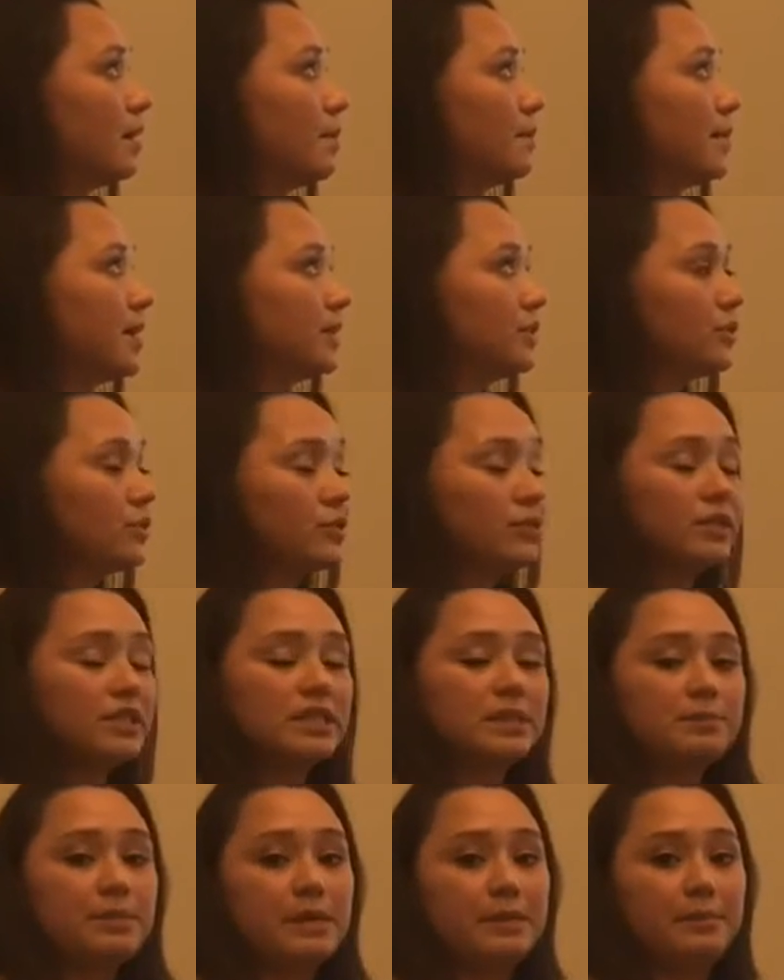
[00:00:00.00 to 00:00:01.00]
Mental illness
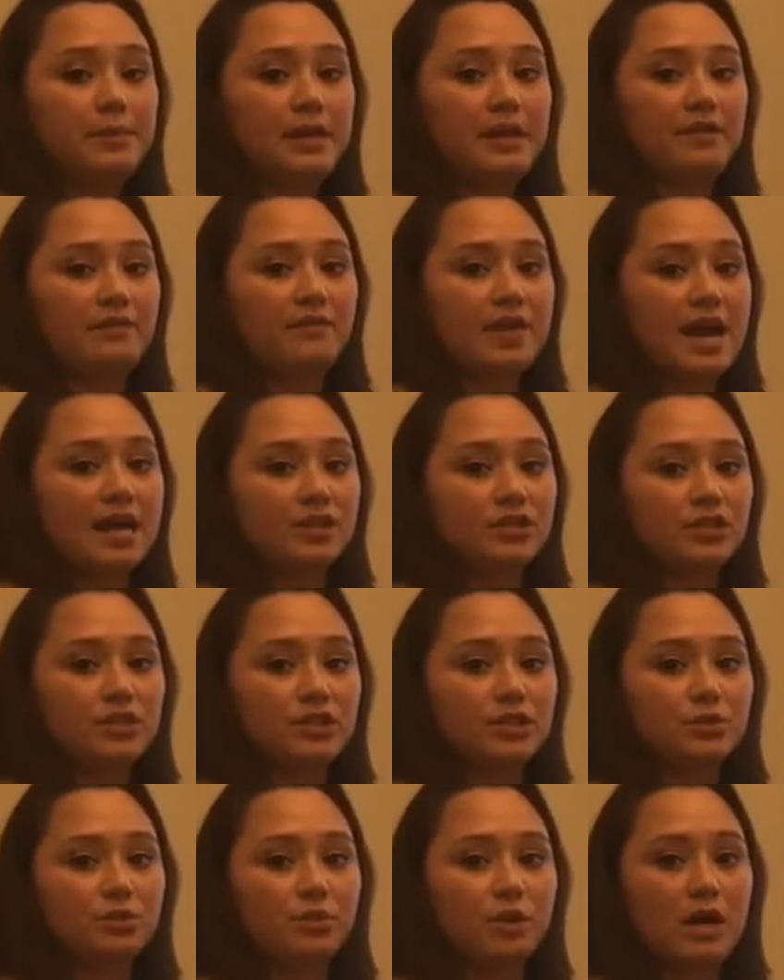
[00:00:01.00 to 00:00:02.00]
may be a factor
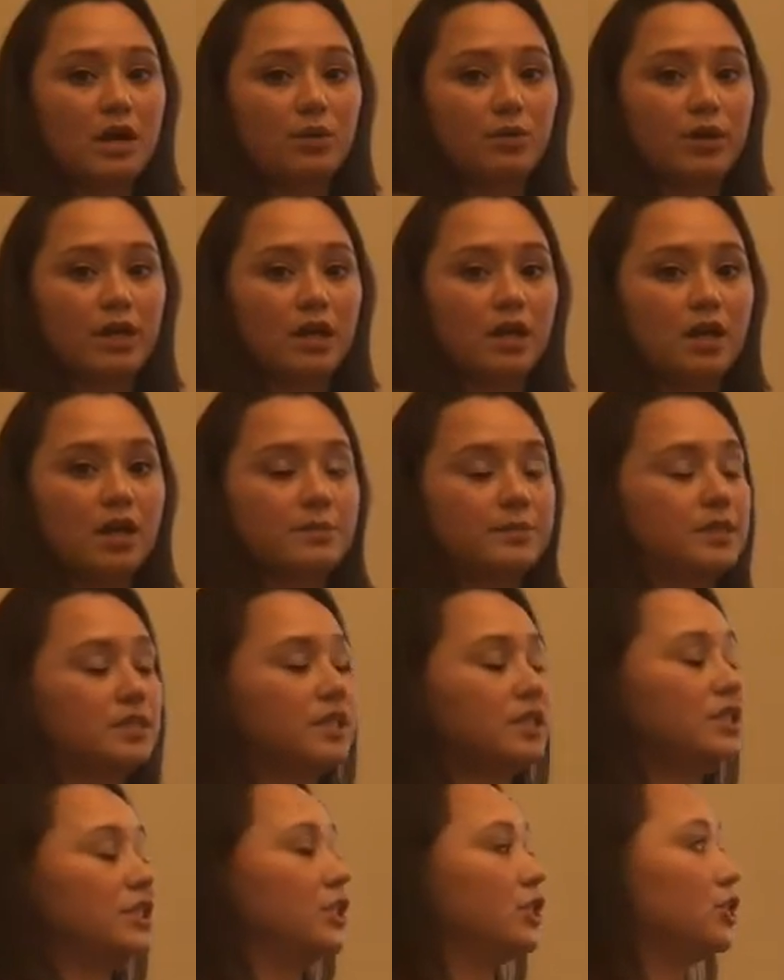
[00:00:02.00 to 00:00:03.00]
as well when it comes to
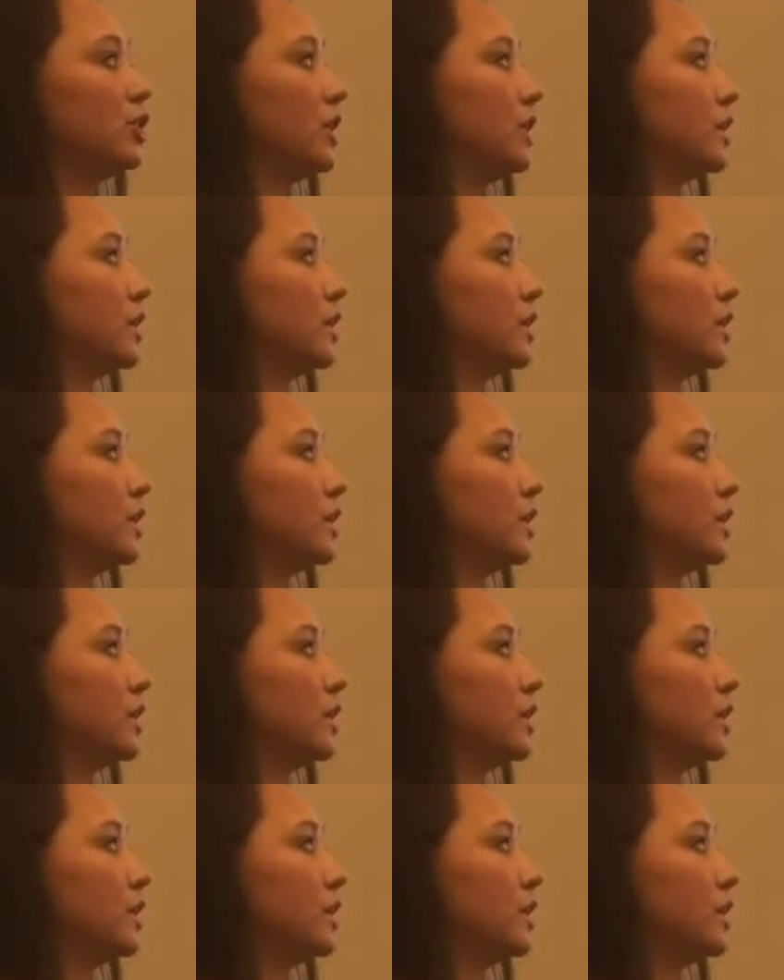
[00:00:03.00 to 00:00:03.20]
teaching